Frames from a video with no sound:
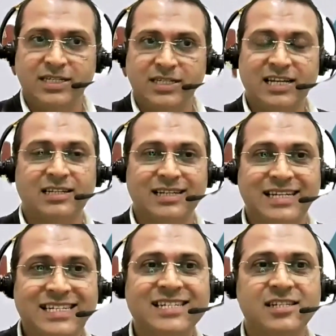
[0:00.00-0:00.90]
India
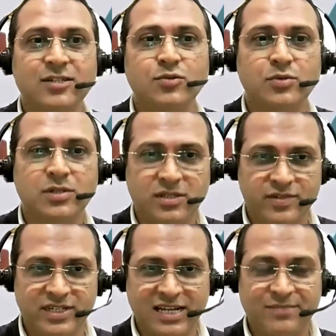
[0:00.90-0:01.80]
eating the noodles
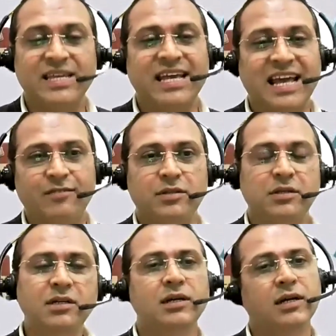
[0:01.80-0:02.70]
every time, they have
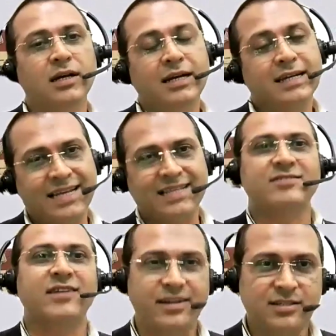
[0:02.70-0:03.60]
the
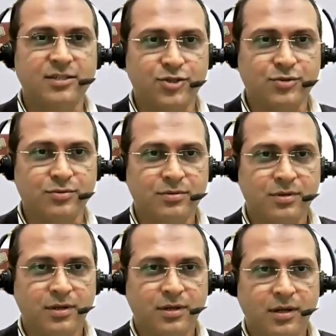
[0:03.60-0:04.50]
gastritis issue.
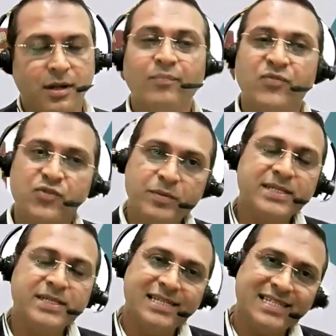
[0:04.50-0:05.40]
So
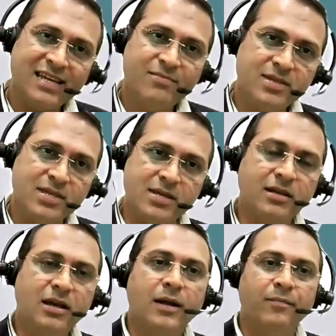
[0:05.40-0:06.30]
basically same
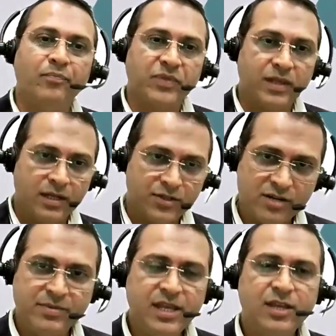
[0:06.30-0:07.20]
thing,
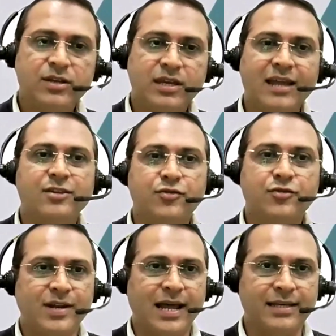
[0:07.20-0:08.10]
turmeric can
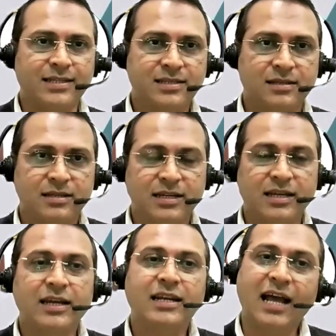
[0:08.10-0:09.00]
utilize,
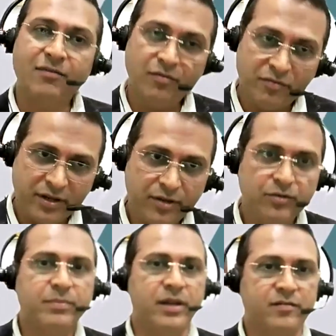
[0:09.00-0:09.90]
it have a very
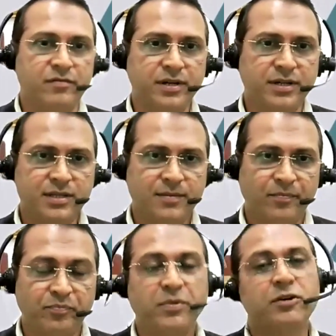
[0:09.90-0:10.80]
good benefits,
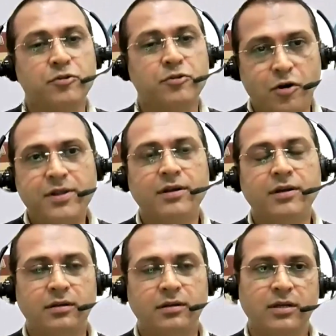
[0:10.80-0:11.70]
but not in
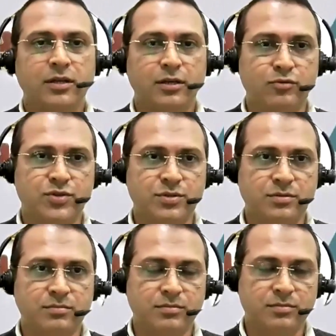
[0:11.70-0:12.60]
a huge